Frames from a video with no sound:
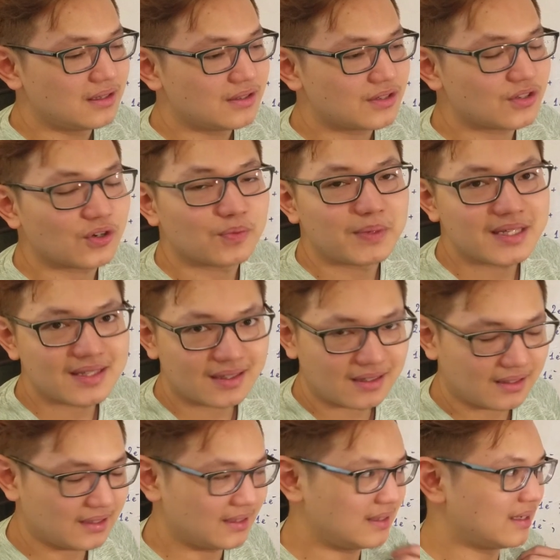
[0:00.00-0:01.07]
So
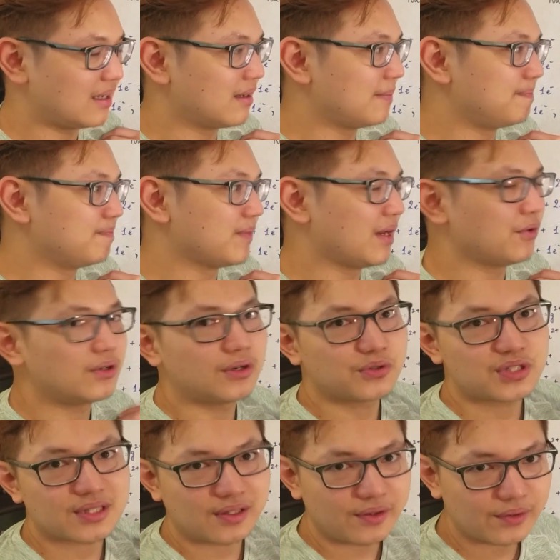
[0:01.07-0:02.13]
basically, um, I'll go
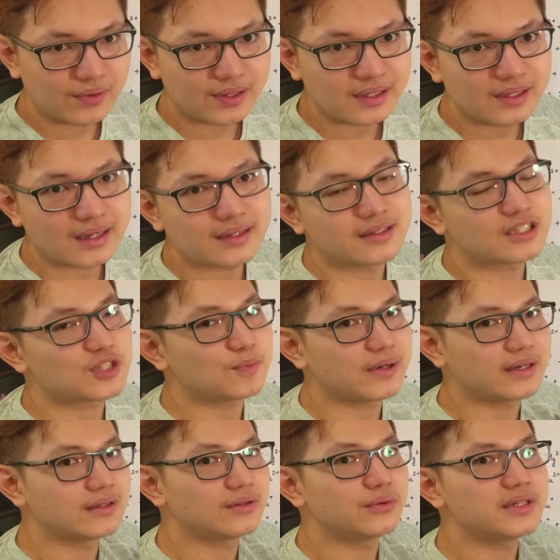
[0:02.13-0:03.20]
slowly and
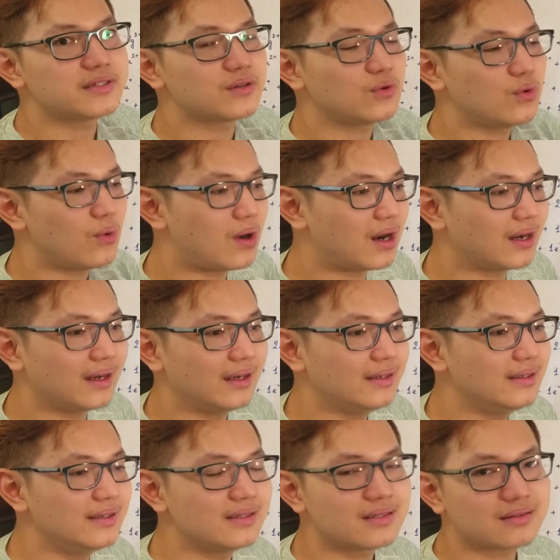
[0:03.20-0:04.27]
explain the reason why
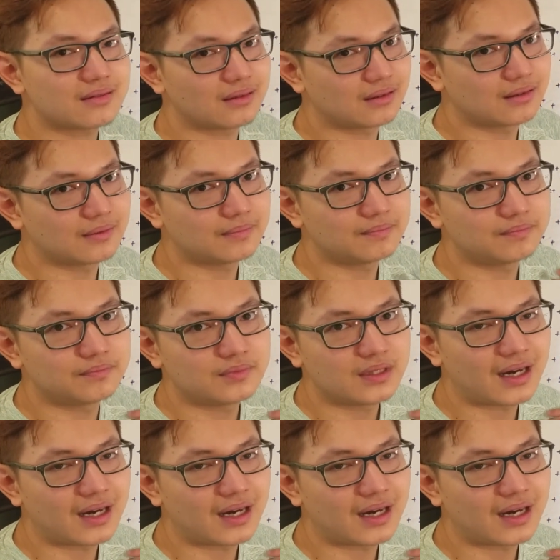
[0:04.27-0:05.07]
these um,